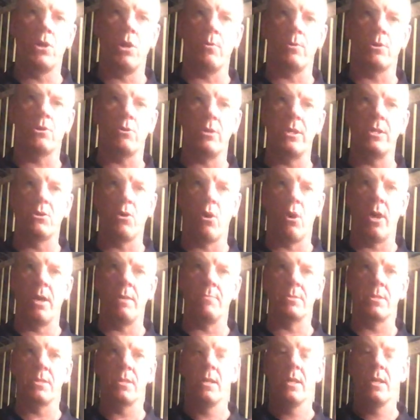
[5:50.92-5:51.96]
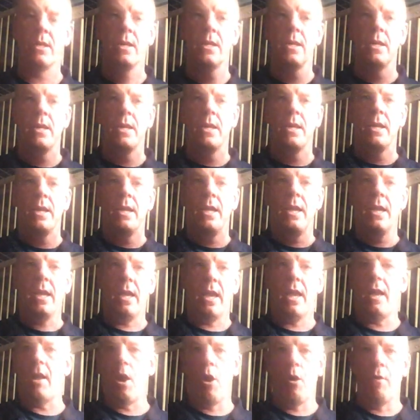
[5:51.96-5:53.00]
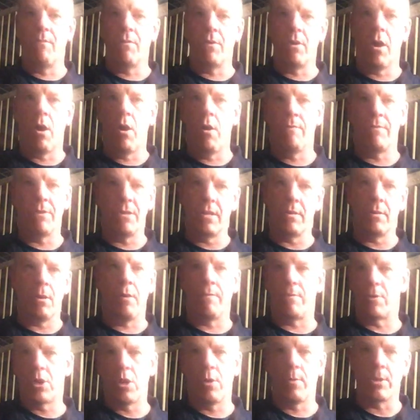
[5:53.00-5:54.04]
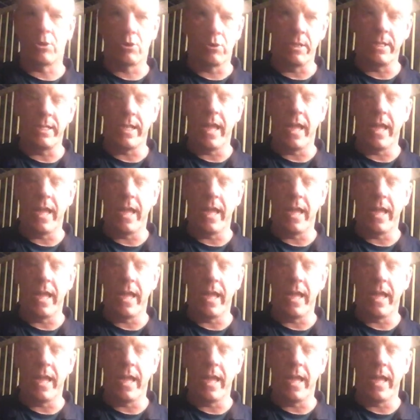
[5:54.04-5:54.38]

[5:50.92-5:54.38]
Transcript: 2 or 3 times over 2 or 3